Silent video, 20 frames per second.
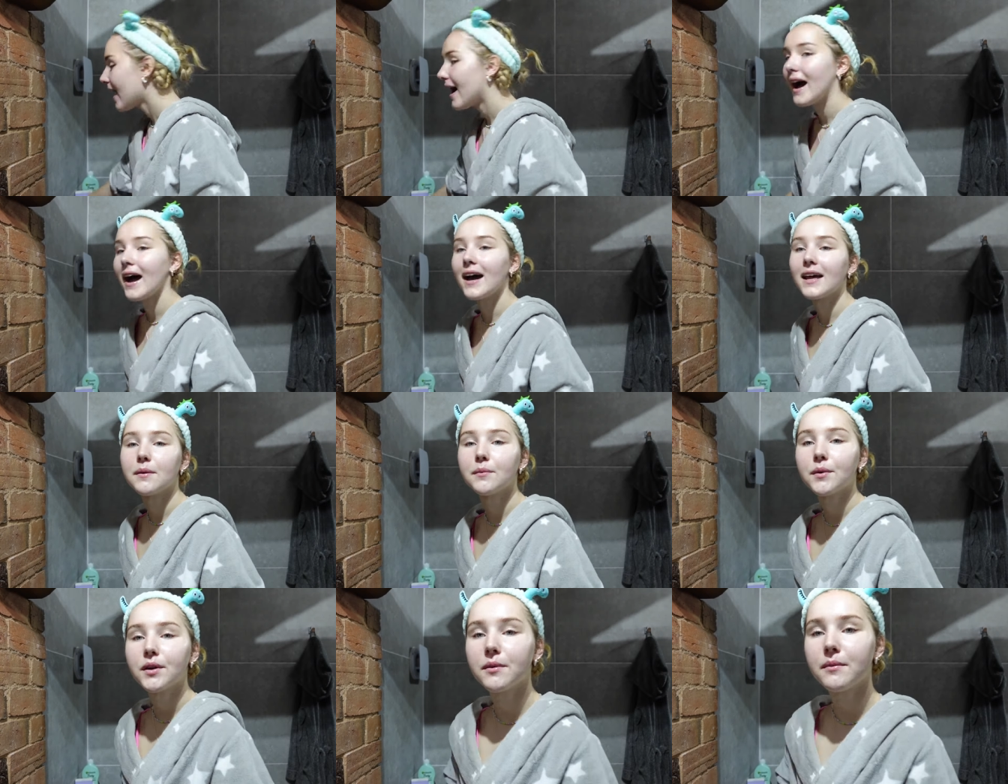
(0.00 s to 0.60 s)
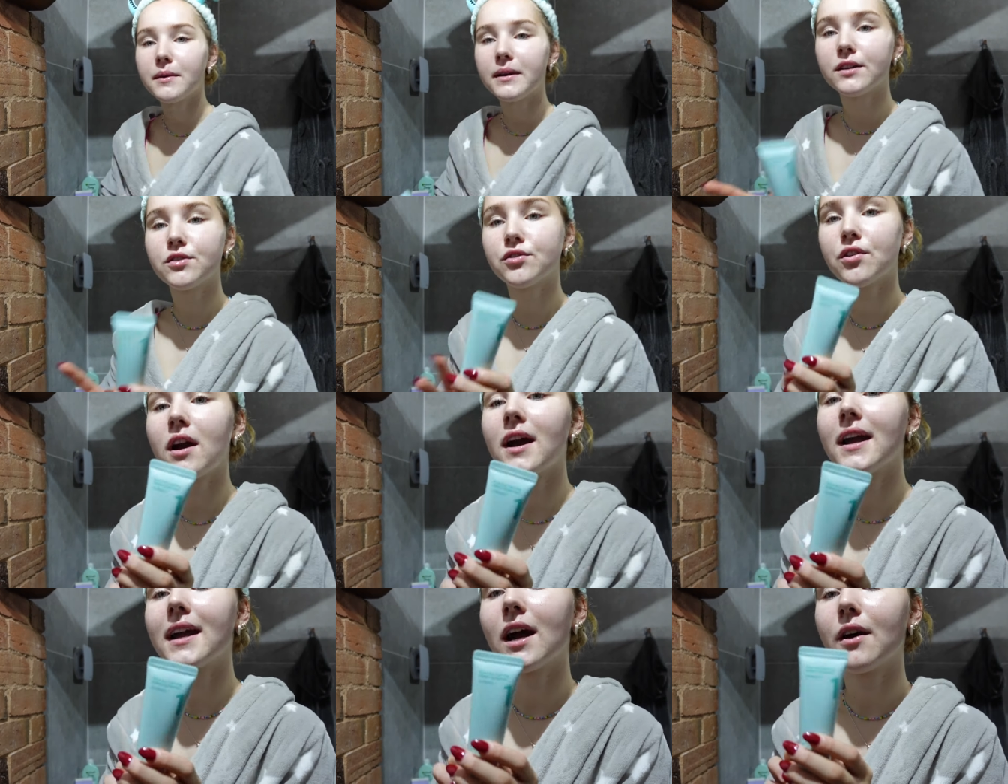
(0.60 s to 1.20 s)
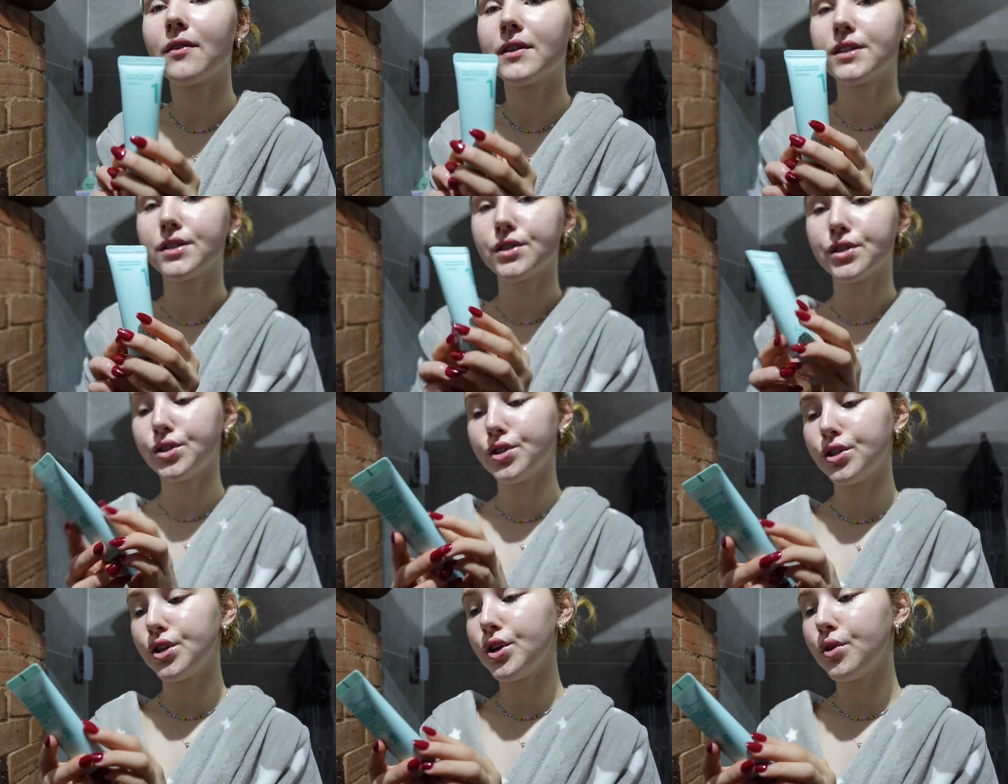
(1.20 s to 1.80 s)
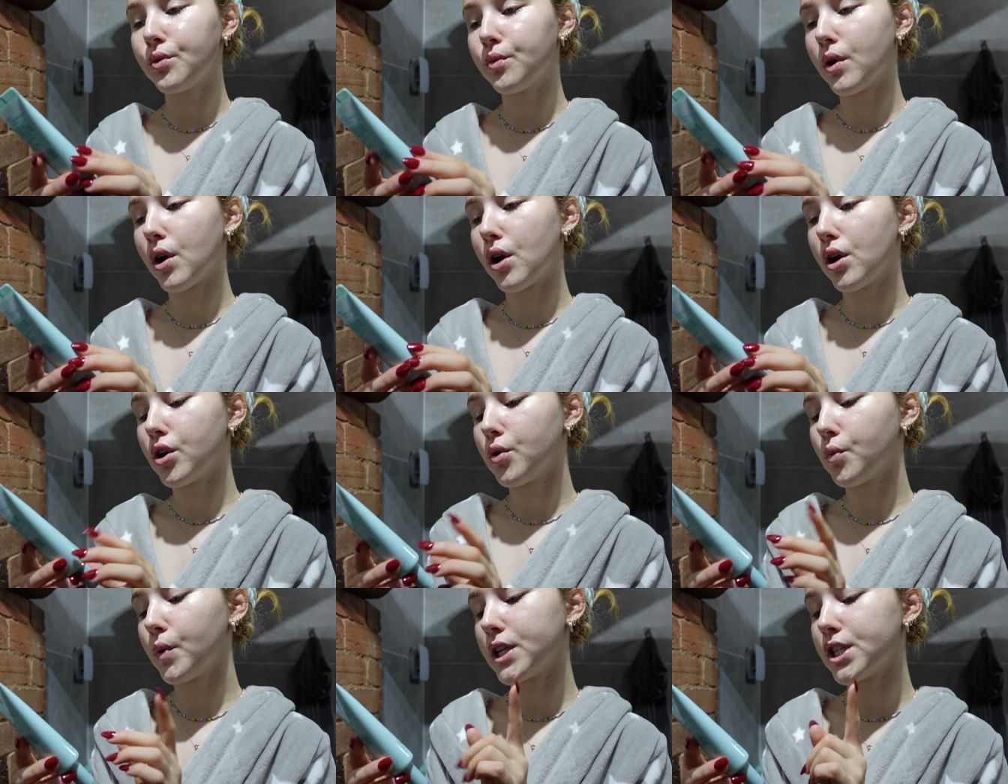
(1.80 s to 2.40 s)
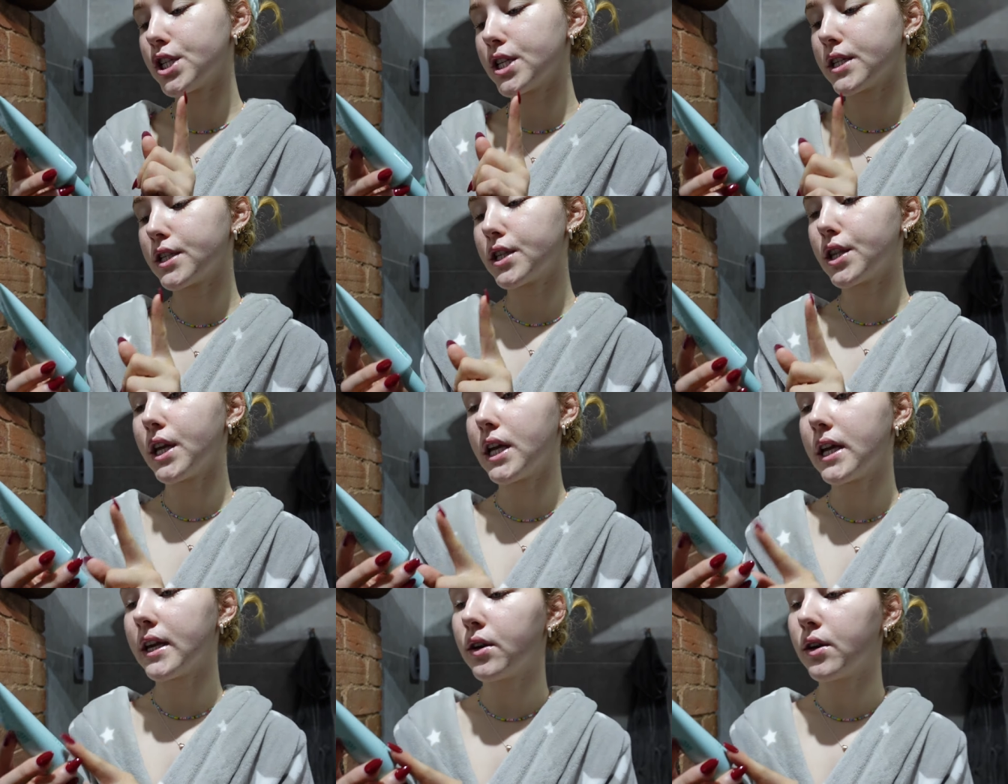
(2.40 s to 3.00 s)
And I'm going to be trying out this new one, which is the